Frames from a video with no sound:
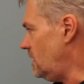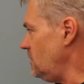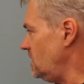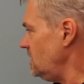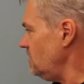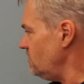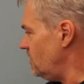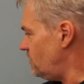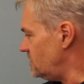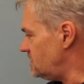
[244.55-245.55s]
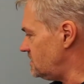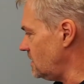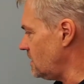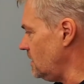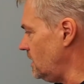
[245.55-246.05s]
I mean, even if it's
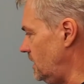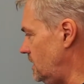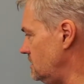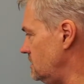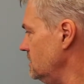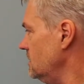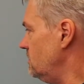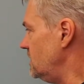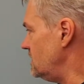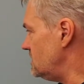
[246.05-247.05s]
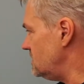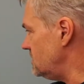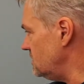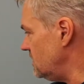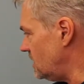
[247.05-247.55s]
sunlight, but it's
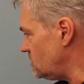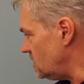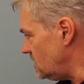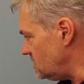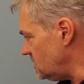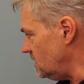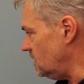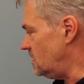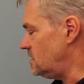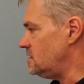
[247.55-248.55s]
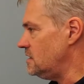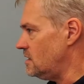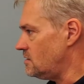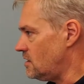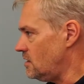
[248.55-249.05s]
actually dark
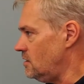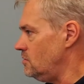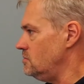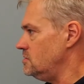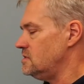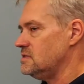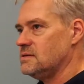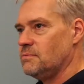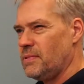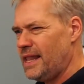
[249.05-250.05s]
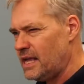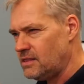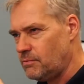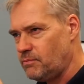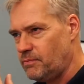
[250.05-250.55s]
clothes,
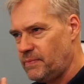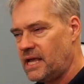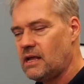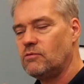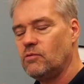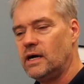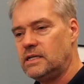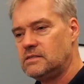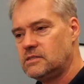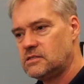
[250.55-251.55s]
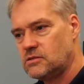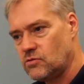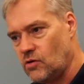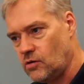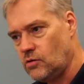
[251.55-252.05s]
the black and white,
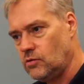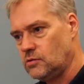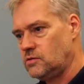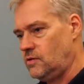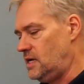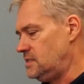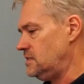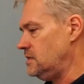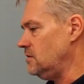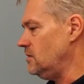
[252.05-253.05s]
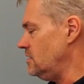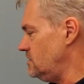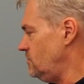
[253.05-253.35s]
strong contrast, you know, in this